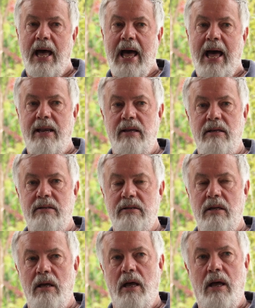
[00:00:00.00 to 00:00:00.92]

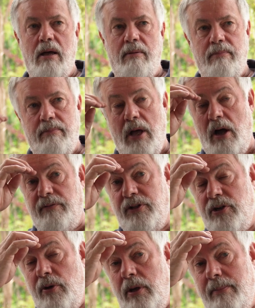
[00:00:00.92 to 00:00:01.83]
And
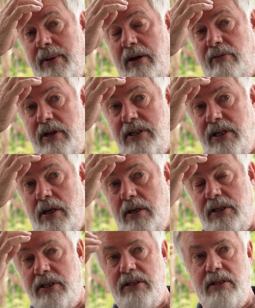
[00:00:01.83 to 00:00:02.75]
after doing a bit of
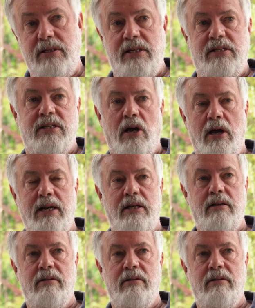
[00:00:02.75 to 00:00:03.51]
research, decided